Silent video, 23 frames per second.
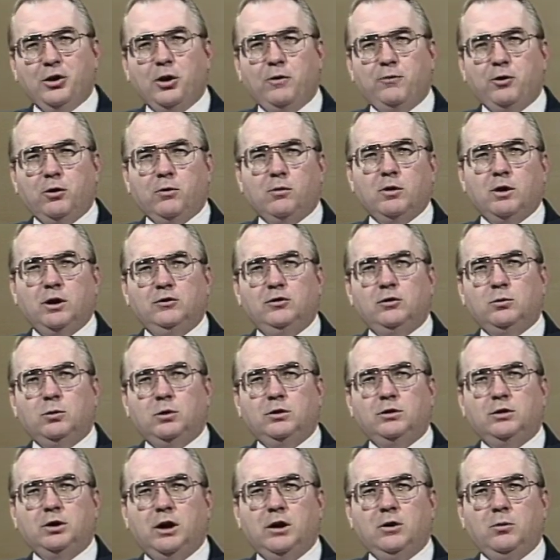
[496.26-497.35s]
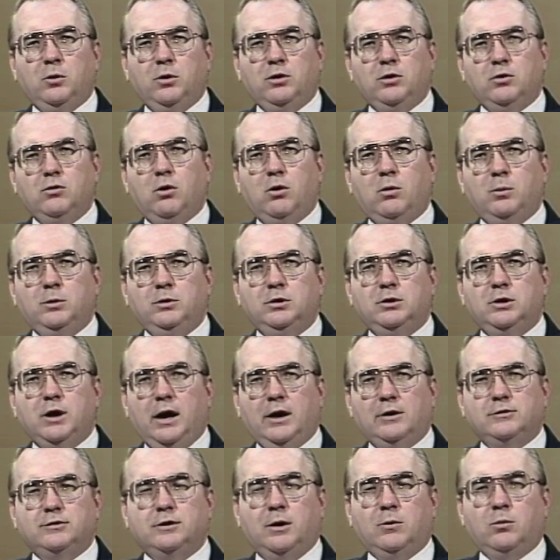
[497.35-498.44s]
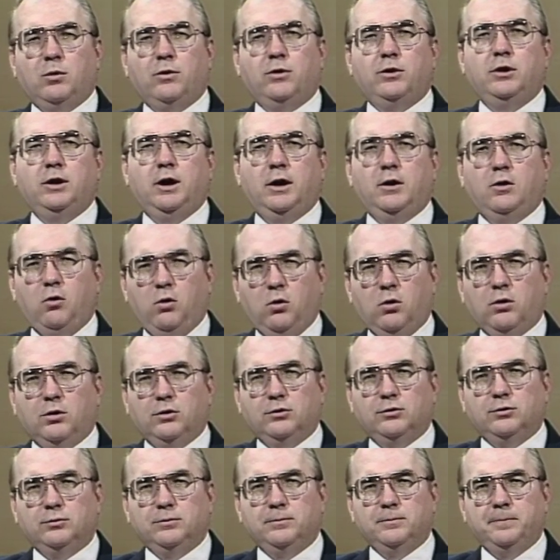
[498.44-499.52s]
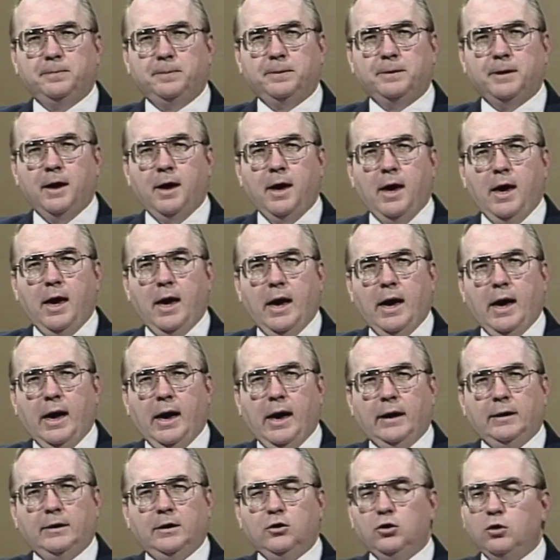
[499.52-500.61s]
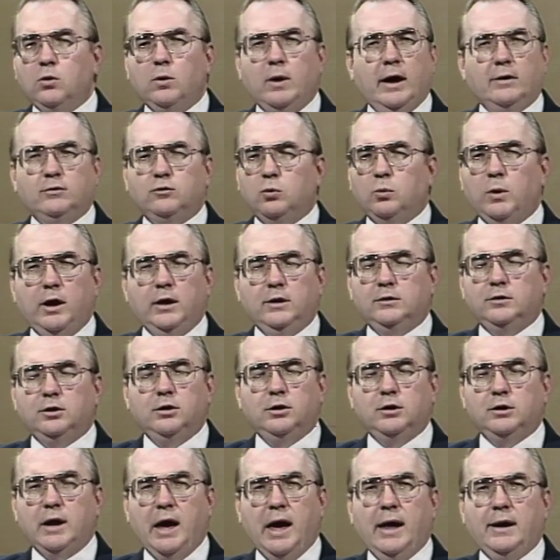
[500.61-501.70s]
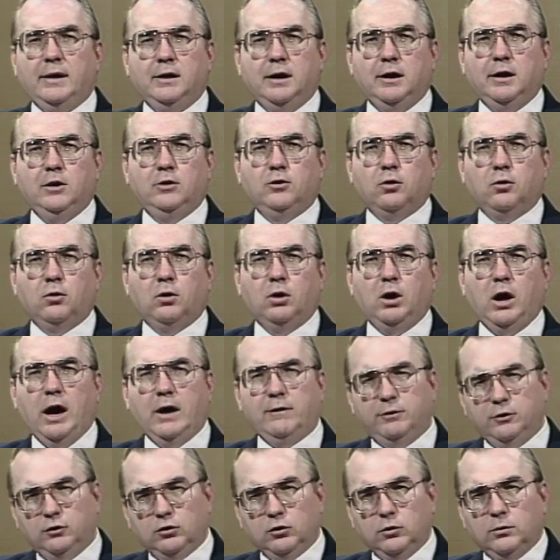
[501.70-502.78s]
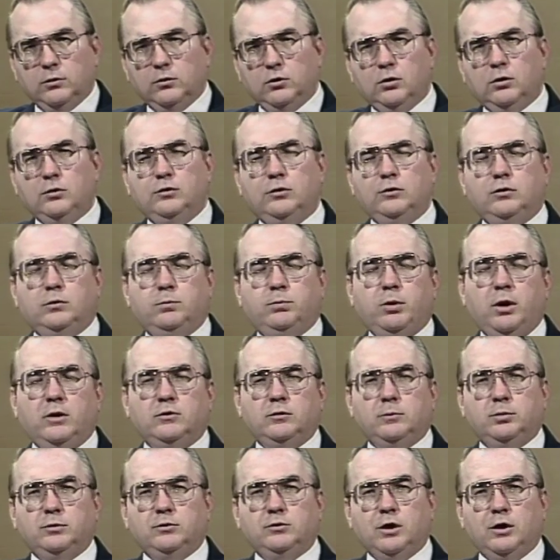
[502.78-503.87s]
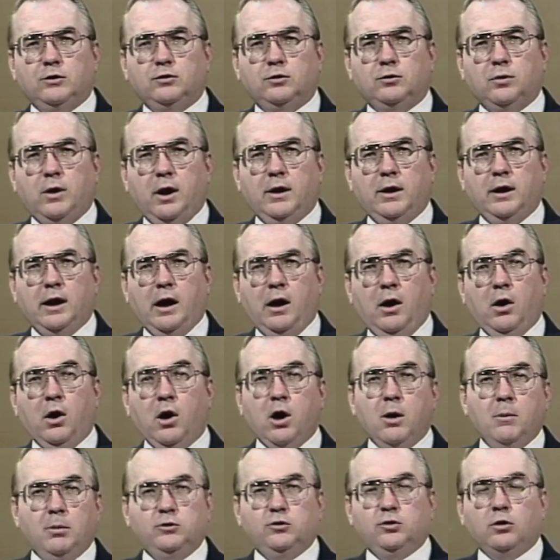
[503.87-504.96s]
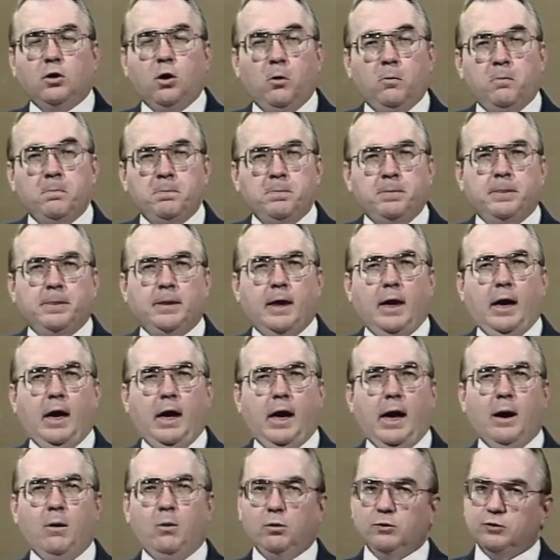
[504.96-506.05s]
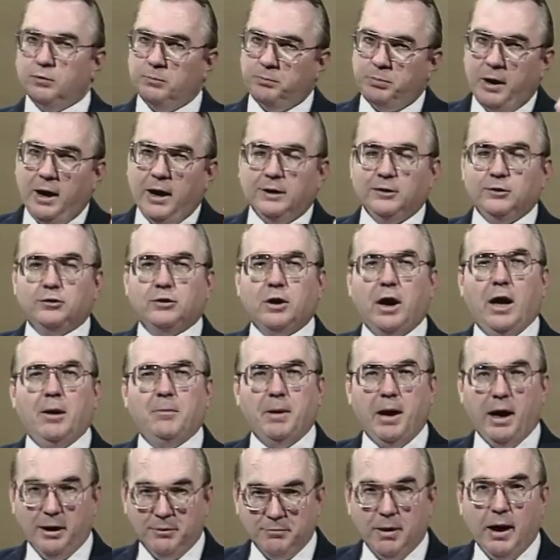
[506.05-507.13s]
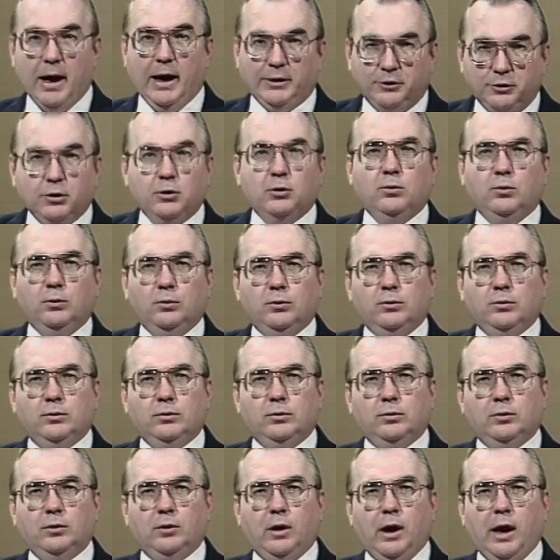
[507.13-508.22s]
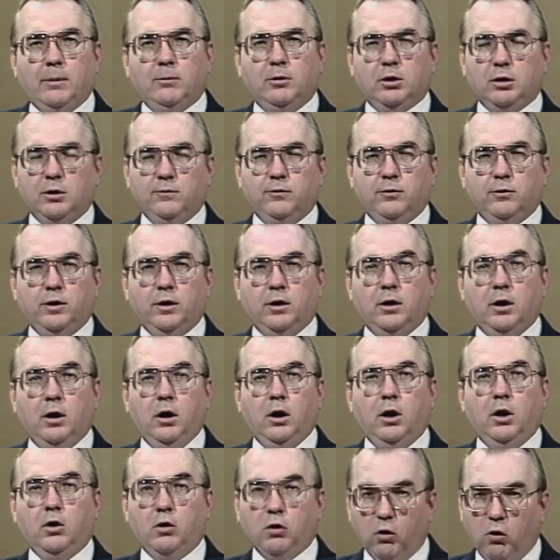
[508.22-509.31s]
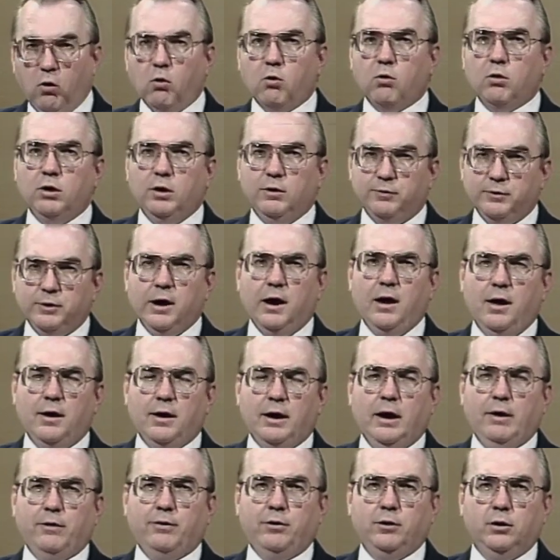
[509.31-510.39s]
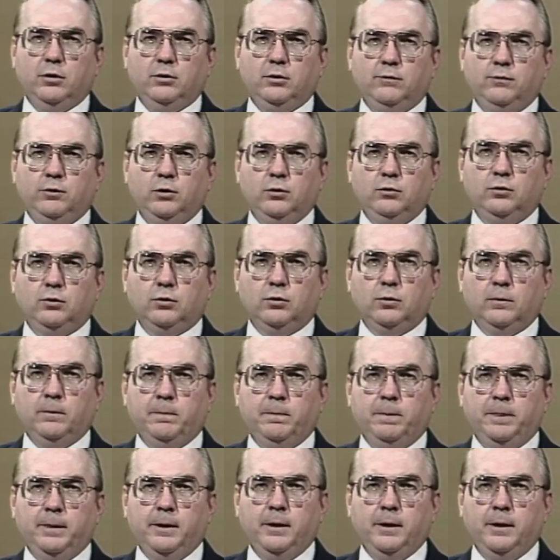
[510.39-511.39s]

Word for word: you know, if your religion wouldn't tell you where you're going when you die, it's not worth a dead horse. And uh, you don't have to wait till you die to get eternal life. It's your, yours is a present possession right now. But you know, I want some pie in the sky by and by too. I'm looking for the glory of God out there in the future.